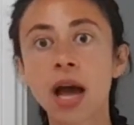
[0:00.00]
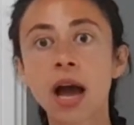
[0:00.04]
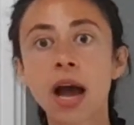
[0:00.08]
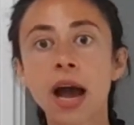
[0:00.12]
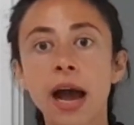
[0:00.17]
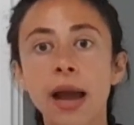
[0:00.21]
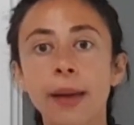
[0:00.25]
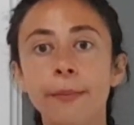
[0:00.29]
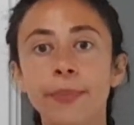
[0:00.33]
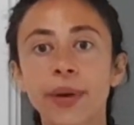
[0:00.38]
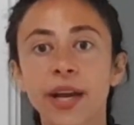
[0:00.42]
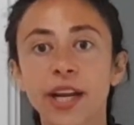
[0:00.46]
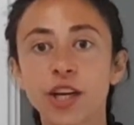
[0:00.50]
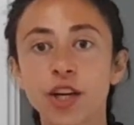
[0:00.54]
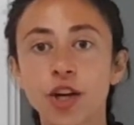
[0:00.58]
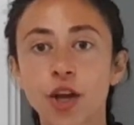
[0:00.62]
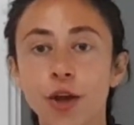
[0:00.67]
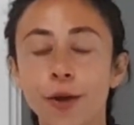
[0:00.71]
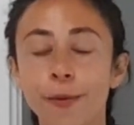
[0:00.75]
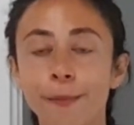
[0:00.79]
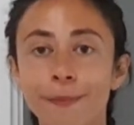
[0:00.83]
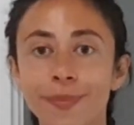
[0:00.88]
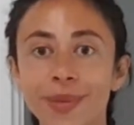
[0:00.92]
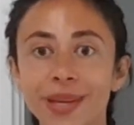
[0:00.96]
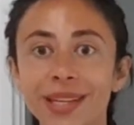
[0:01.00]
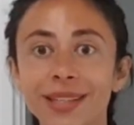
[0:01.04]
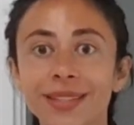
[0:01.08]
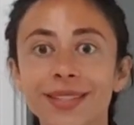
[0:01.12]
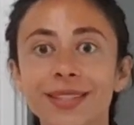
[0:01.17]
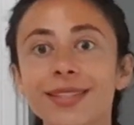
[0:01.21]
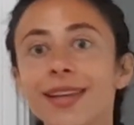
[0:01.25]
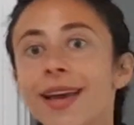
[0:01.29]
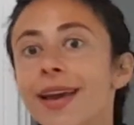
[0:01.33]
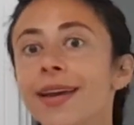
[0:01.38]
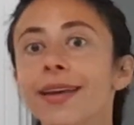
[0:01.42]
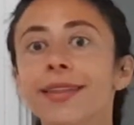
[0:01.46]
I'm by no means
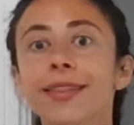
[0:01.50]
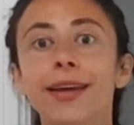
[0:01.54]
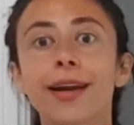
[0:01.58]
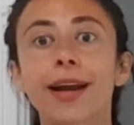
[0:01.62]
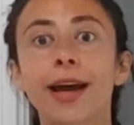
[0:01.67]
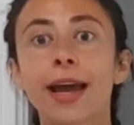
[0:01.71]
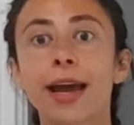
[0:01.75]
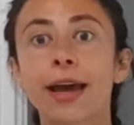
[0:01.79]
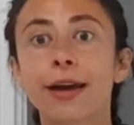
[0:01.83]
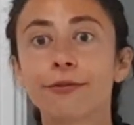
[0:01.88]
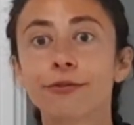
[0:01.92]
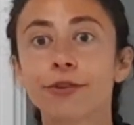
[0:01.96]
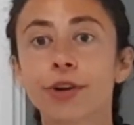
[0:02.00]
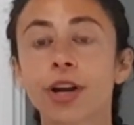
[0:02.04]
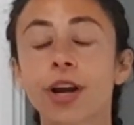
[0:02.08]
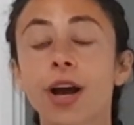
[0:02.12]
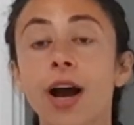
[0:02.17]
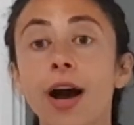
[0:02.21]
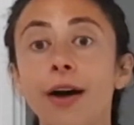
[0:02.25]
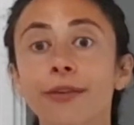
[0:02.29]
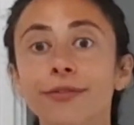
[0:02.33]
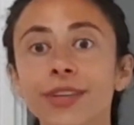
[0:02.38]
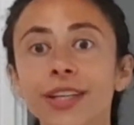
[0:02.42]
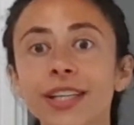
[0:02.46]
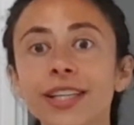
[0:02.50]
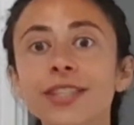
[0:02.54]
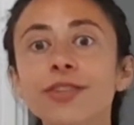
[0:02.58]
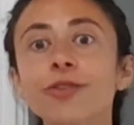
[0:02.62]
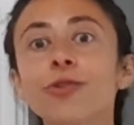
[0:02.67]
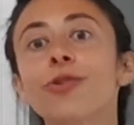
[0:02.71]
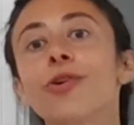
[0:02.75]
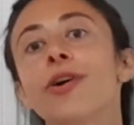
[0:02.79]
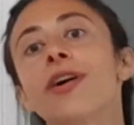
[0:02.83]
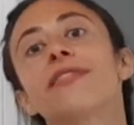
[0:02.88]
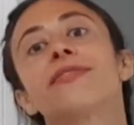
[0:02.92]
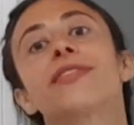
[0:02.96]
saying that I have recovered
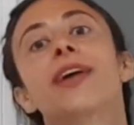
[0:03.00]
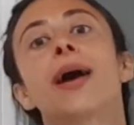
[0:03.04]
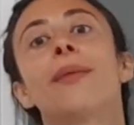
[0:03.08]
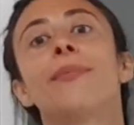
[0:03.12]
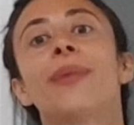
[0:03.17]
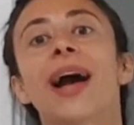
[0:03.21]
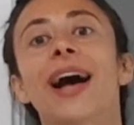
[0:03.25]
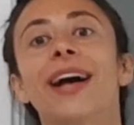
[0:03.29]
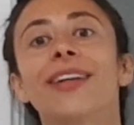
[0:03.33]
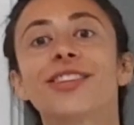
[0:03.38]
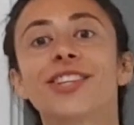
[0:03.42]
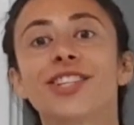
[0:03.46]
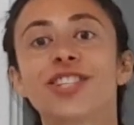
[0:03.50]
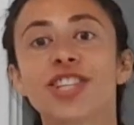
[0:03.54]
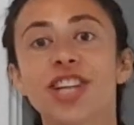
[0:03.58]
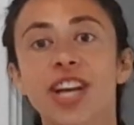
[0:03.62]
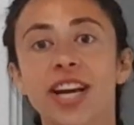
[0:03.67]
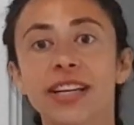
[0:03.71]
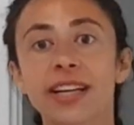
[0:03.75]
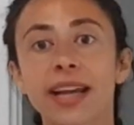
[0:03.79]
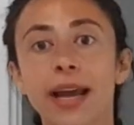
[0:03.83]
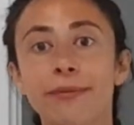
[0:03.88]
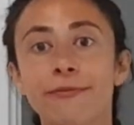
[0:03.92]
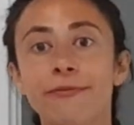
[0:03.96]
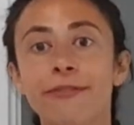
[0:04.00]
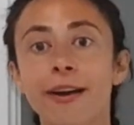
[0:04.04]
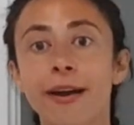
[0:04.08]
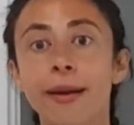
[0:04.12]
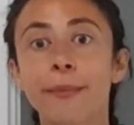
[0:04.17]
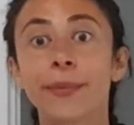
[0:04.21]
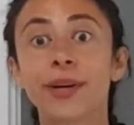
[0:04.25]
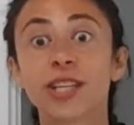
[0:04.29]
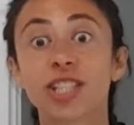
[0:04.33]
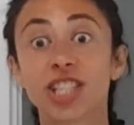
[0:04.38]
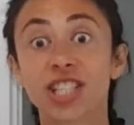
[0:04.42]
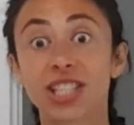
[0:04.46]
or have come out this journey. I'm very
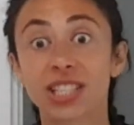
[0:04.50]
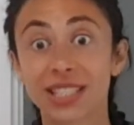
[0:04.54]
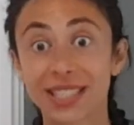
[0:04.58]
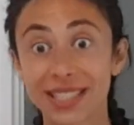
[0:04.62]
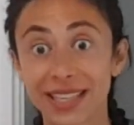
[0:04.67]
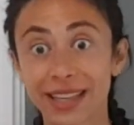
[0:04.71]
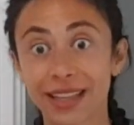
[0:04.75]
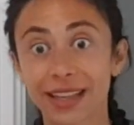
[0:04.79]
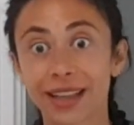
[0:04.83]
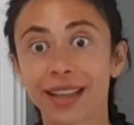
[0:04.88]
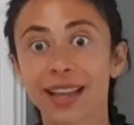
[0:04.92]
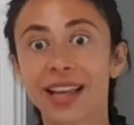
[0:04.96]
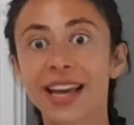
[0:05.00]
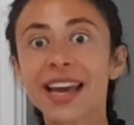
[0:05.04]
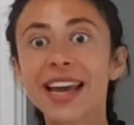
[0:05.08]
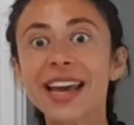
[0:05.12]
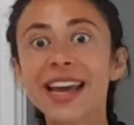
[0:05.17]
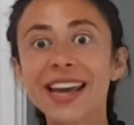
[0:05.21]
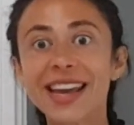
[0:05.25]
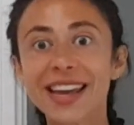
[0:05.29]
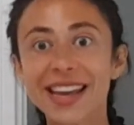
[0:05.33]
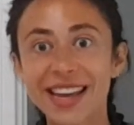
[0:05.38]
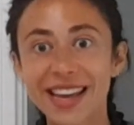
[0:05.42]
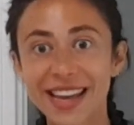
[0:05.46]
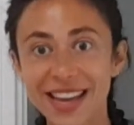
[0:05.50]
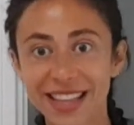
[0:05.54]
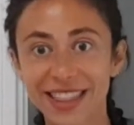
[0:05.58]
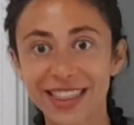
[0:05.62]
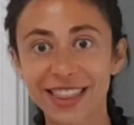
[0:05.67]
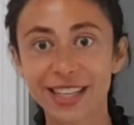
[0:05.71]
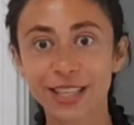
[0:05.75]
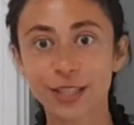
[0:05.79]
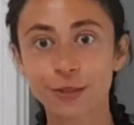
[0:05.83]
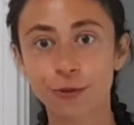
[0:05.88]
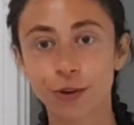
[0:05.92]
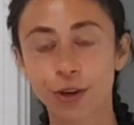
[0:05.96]
much still in
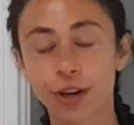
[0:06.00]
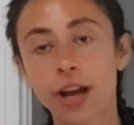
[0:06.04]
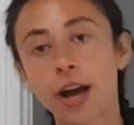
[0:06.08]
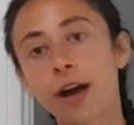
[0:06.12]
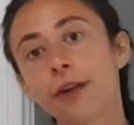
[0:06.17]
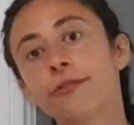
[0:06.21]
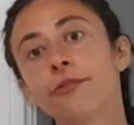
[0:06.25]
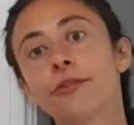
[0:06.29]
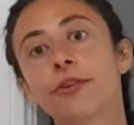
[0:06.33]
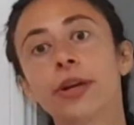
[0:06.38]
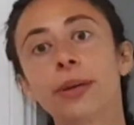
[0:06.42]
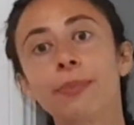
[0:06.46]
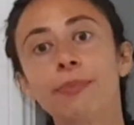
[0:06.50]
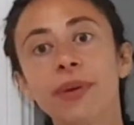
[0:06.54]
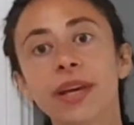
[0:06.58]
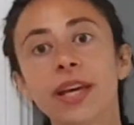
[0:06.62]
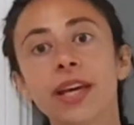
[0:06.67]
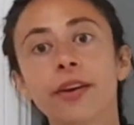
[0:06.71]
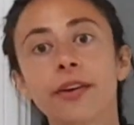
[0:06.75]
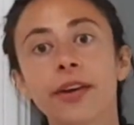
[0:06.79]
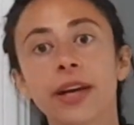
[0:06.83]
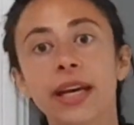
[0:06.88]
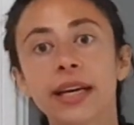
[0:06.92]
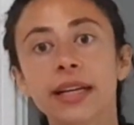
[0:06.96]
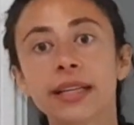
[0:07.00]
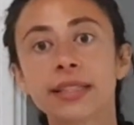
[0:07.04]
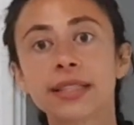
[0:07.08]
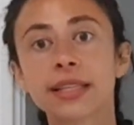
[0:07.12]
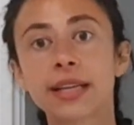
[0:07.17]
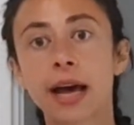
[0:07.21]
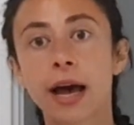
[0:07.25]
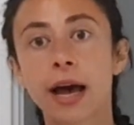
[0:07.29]
this recovery period.